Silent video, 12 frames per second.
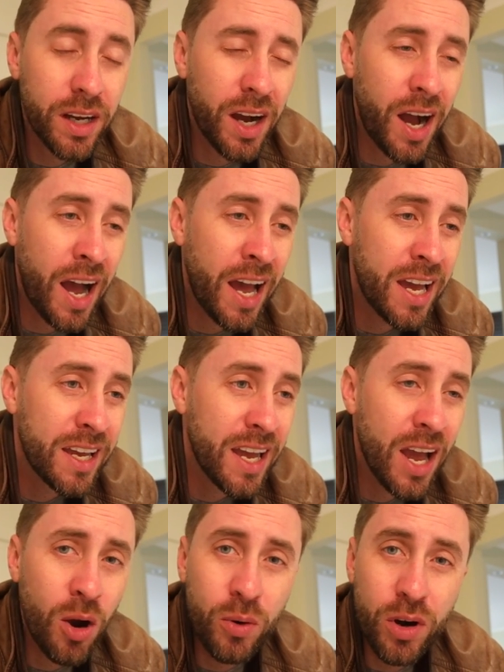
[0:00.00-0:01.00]
I
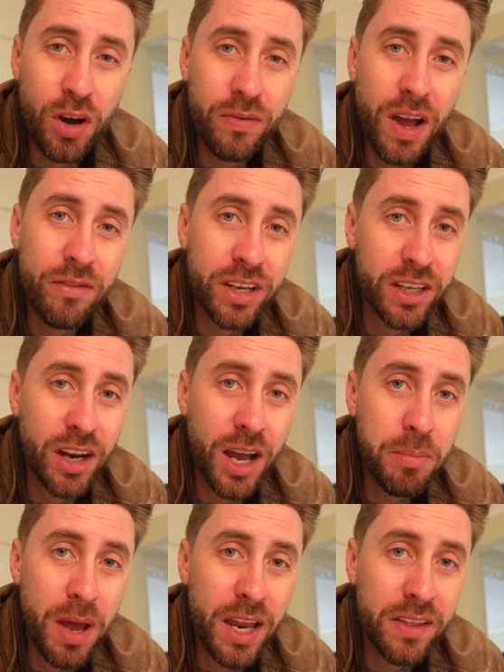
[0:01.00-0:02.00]
held off having an
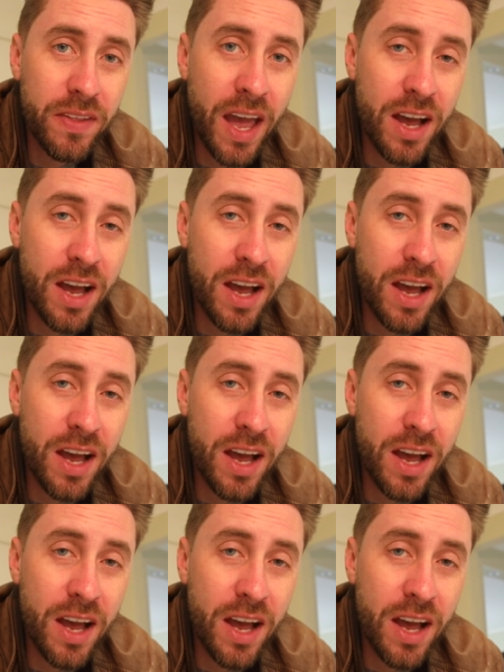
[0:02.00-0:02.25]
iPad in the